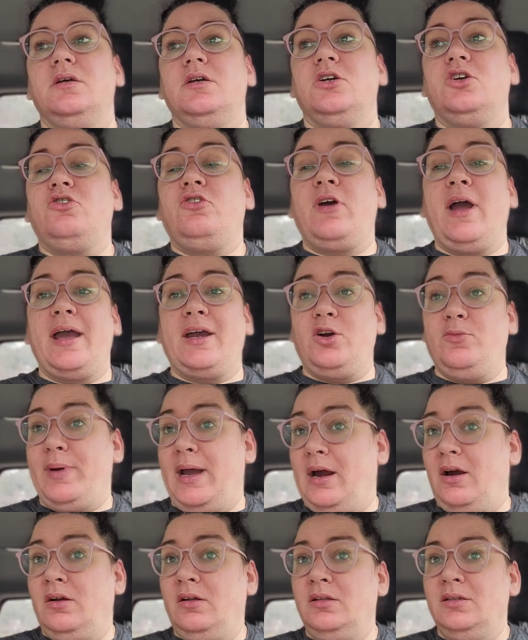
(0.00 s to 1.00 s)
Cracker
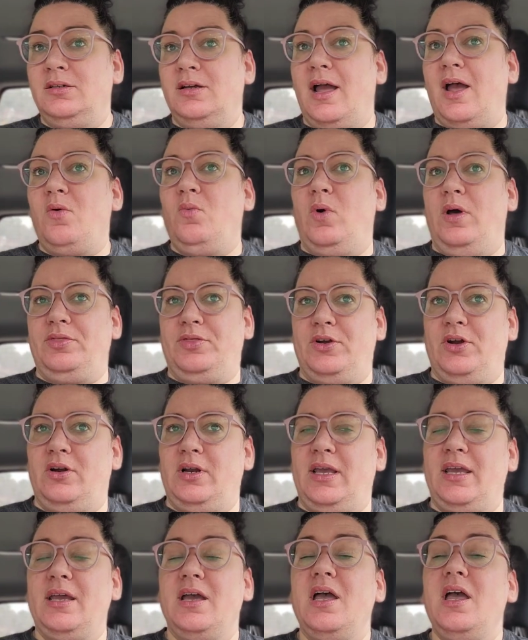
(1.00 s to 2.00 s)
Barrel at one
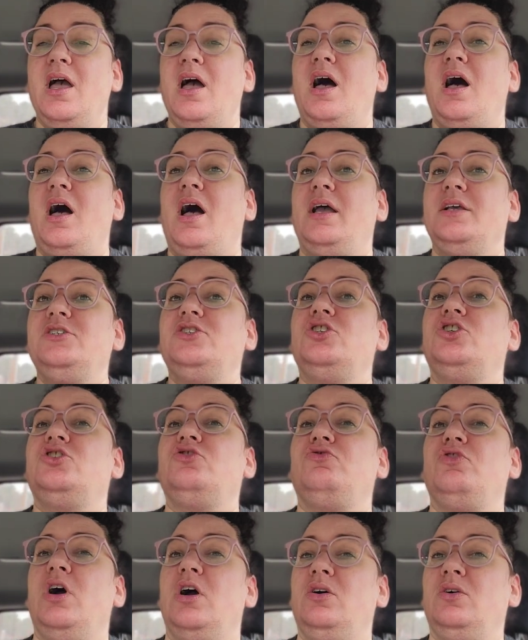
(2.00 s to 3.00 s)
thirty. I
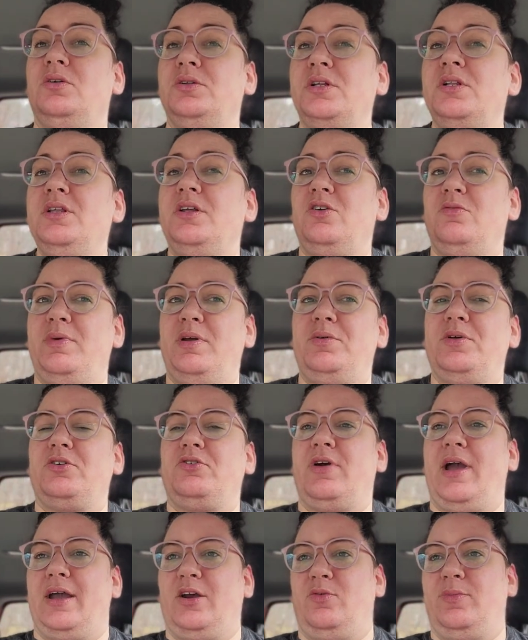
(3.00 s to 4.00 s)
struggled a little bit with
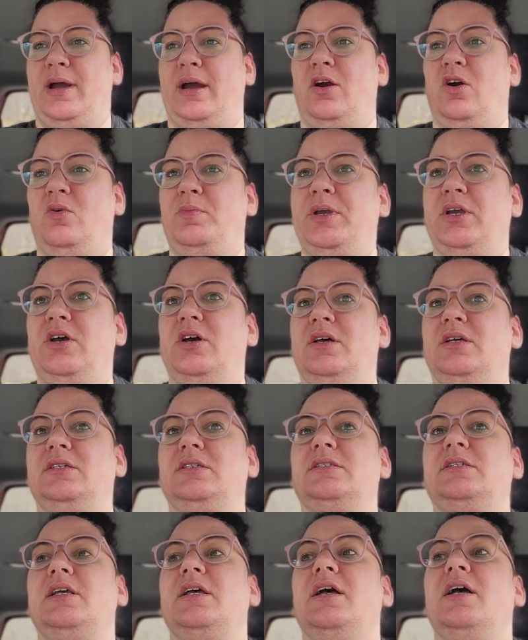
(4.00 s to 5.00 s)
Cracker Barrel
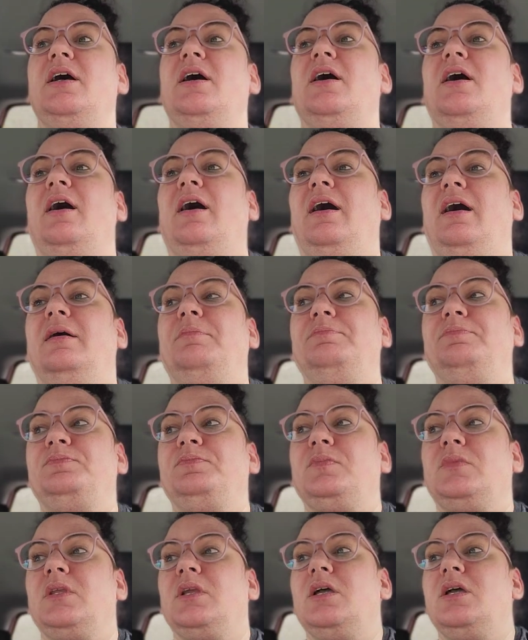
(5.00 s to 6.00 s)
because um,
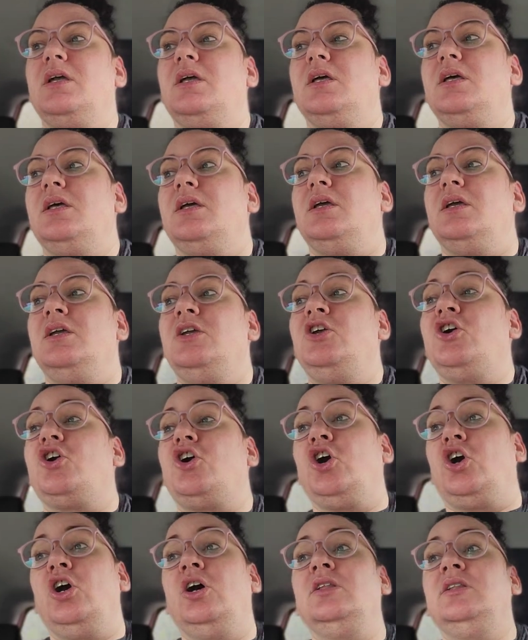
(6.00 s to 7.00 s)
your
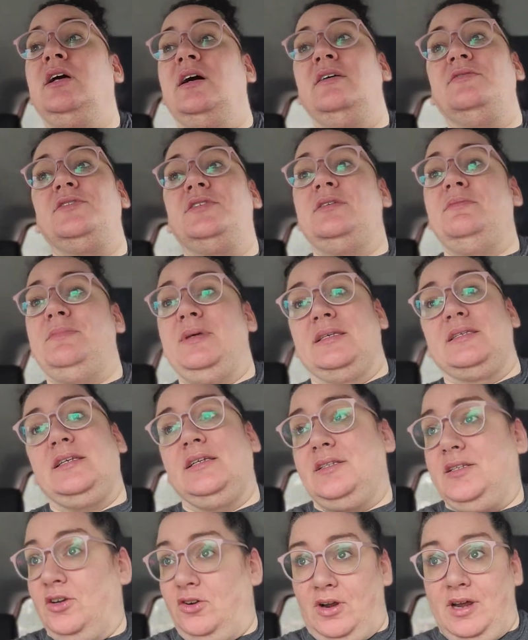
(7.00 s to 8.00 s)
girl loves some
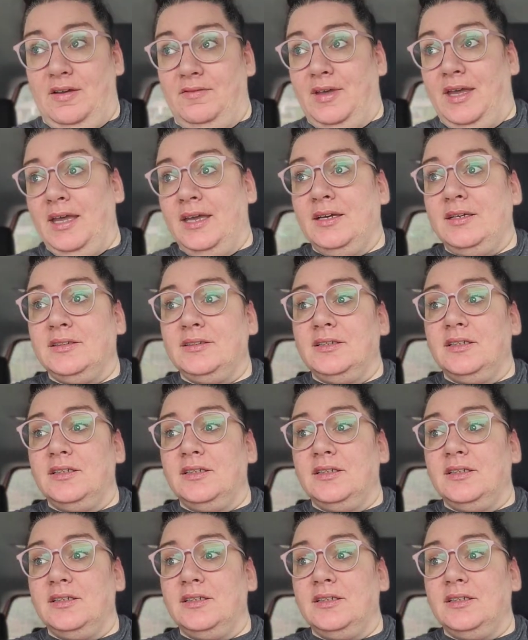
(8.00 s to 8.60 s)
biscuits and gravy.